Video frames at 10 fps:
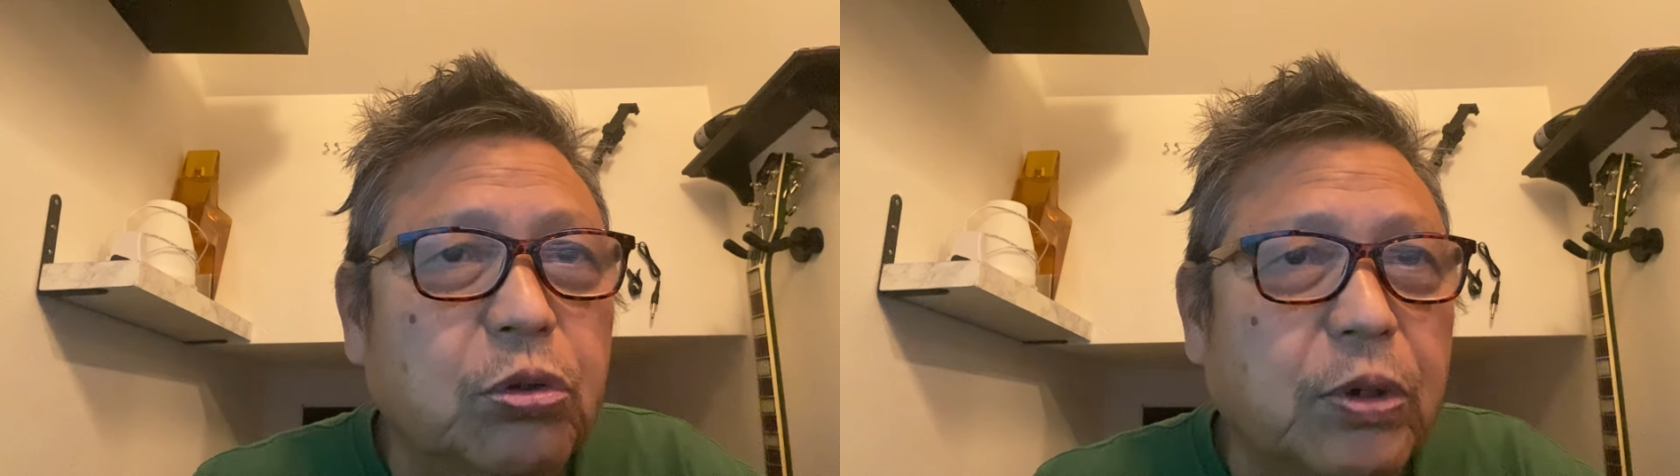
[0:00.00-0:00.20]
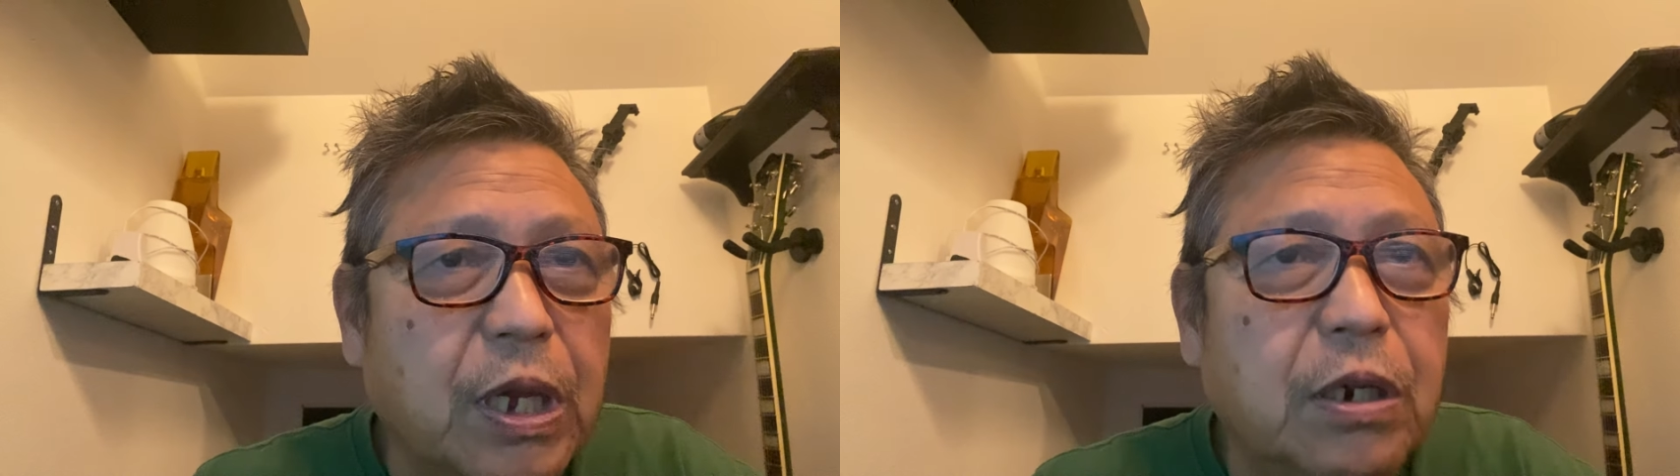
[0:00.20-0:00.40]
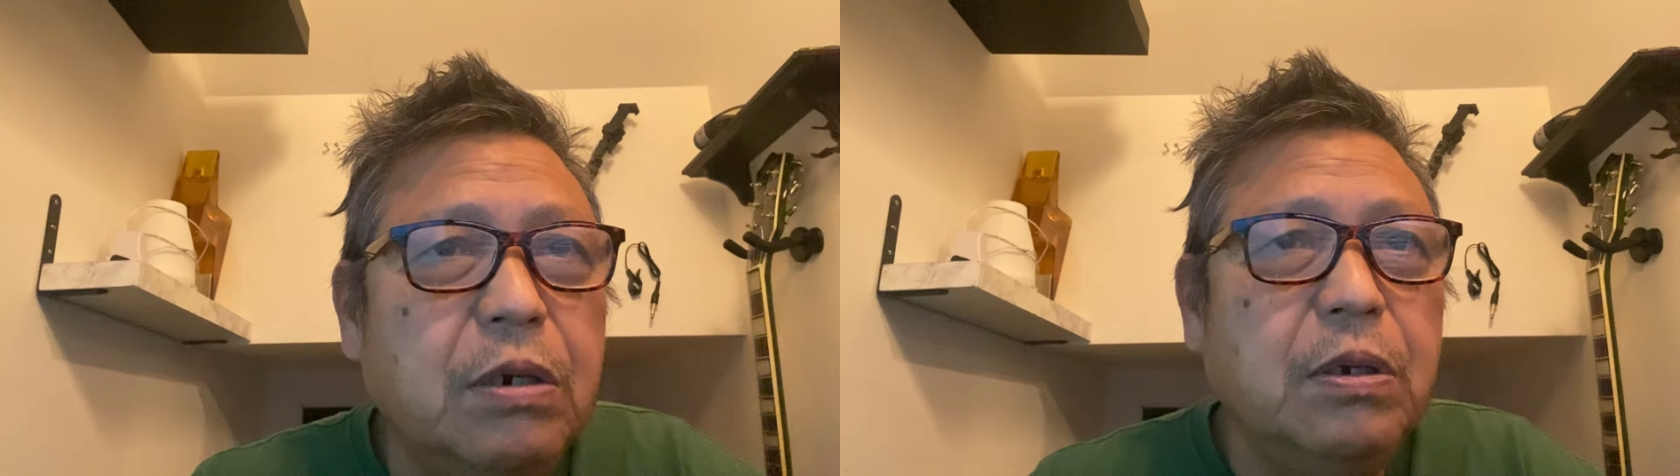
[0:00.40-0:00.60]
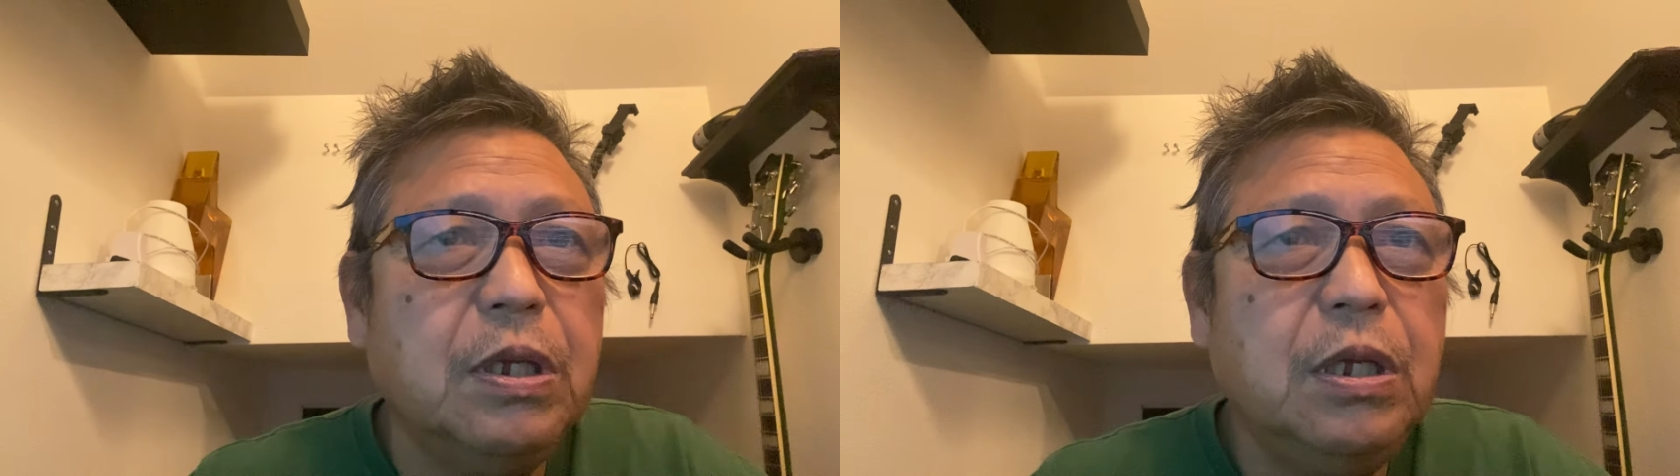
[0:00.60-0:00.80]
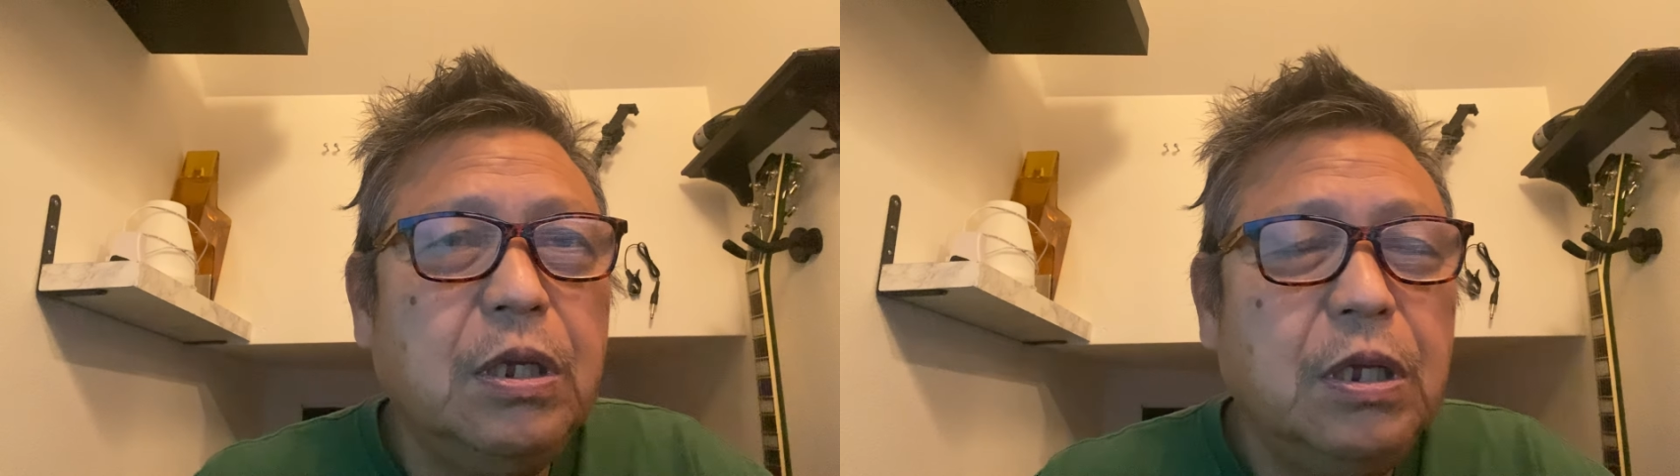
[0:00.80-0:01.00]
together
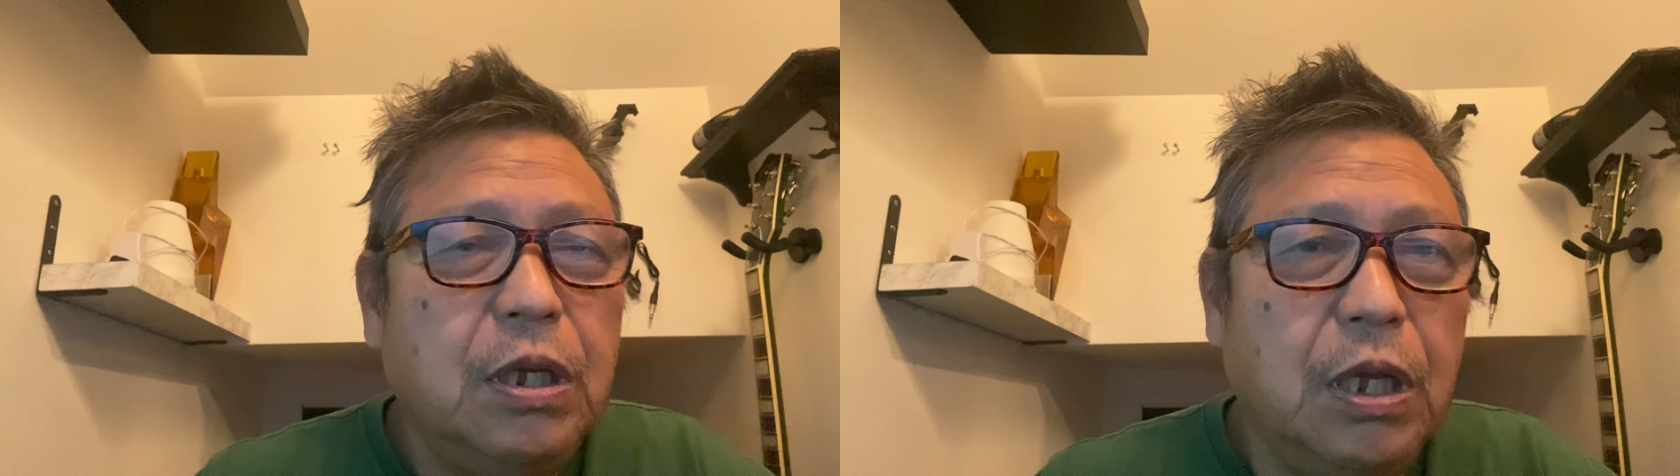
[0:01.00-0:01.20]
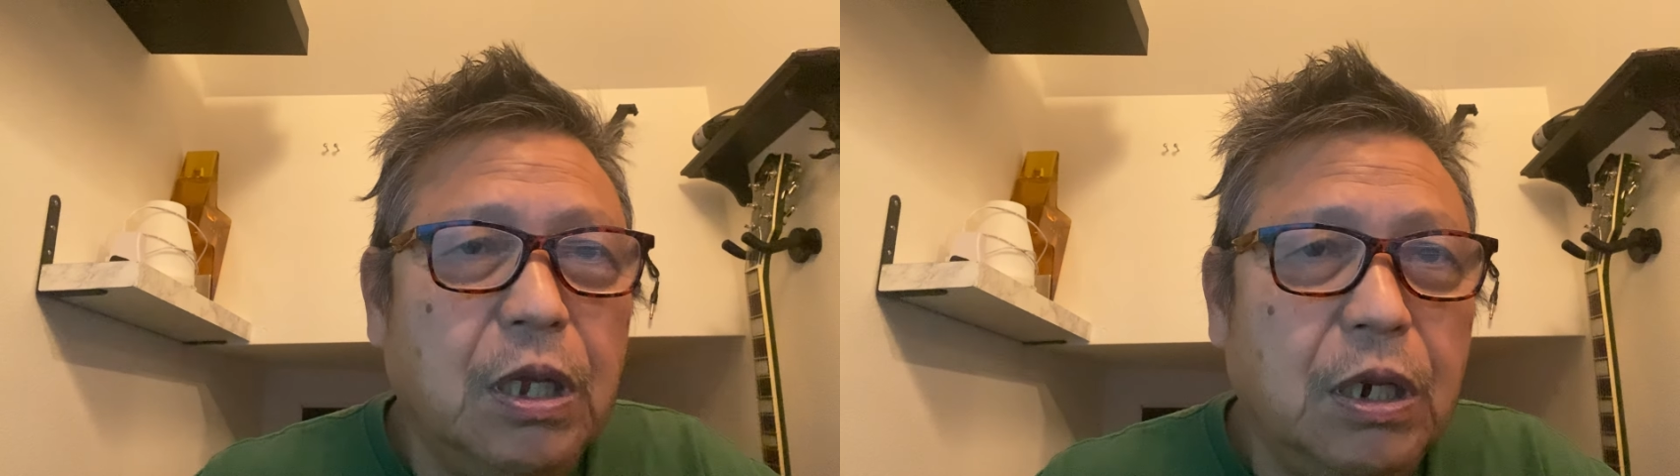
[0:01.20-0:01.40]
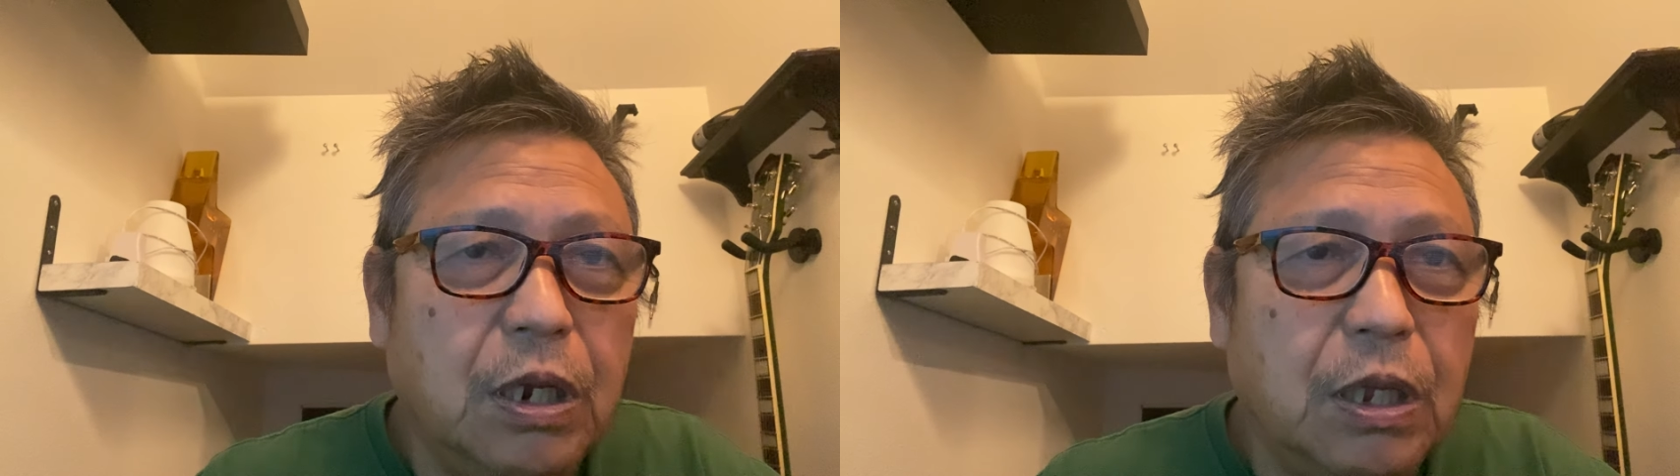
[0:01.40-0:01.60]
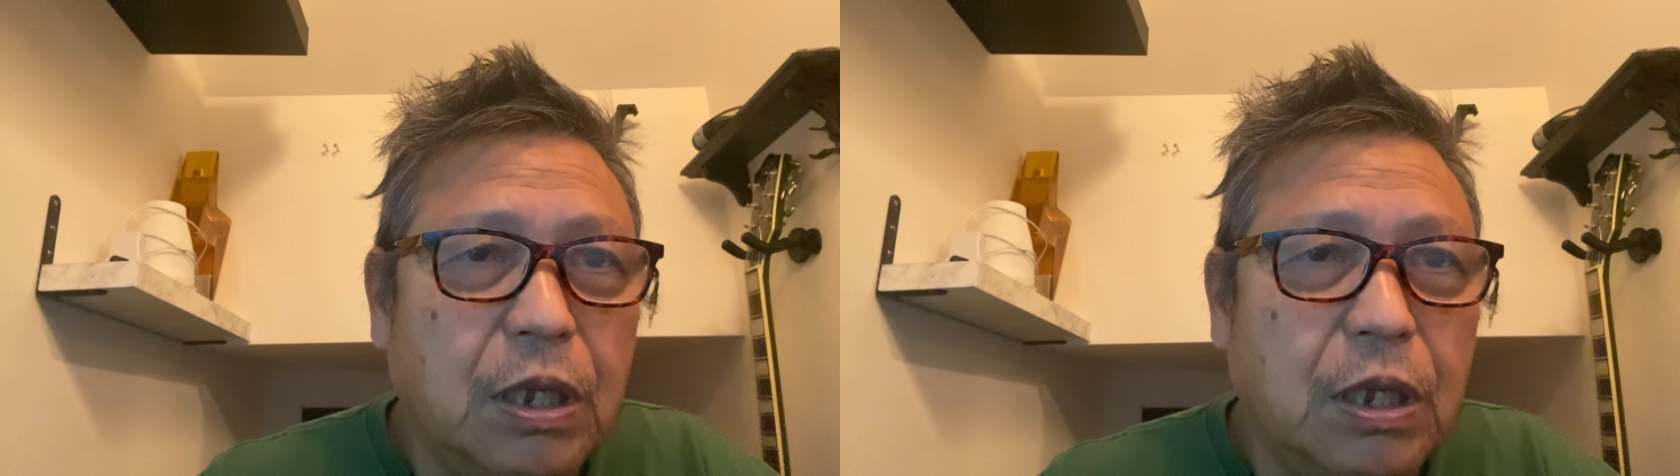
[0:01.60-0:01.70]
and